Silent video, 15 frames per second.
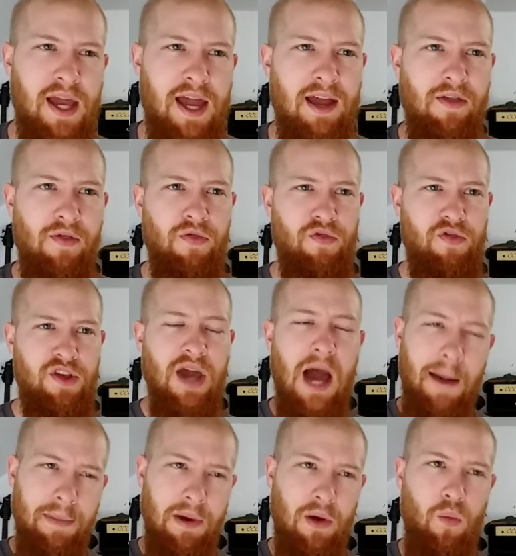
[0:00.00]
And the
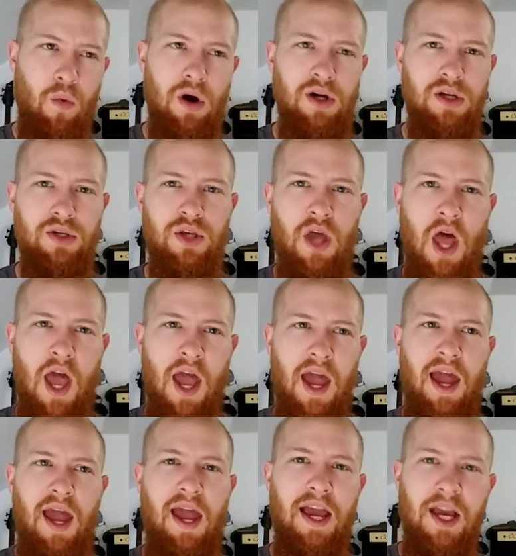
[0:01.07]
topic was,
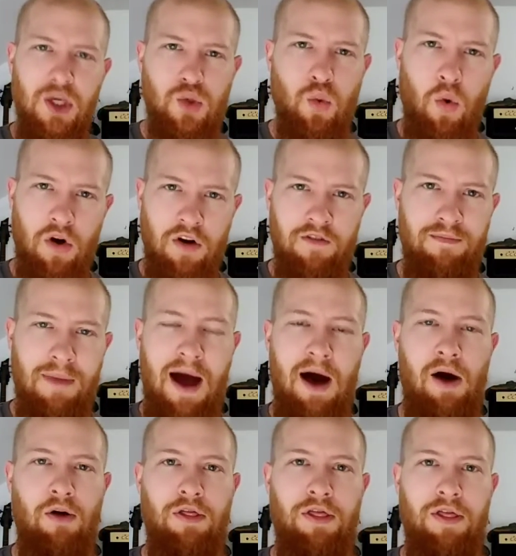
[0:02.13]
is word of
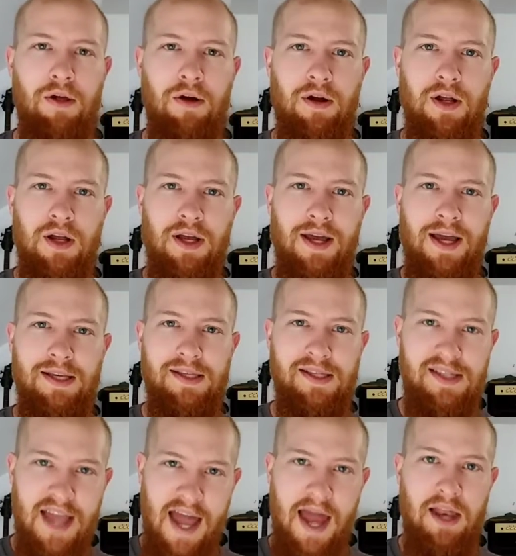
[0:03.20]
mouth as
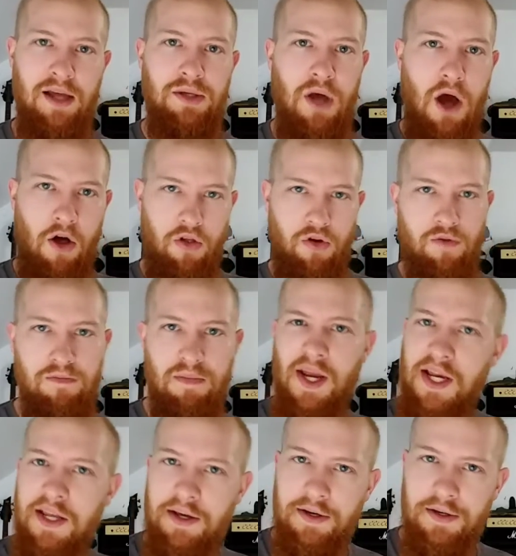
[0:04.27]
dead as other
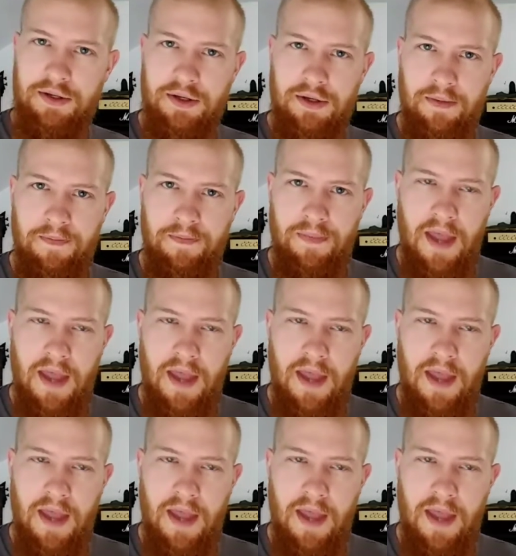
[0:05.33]
medias?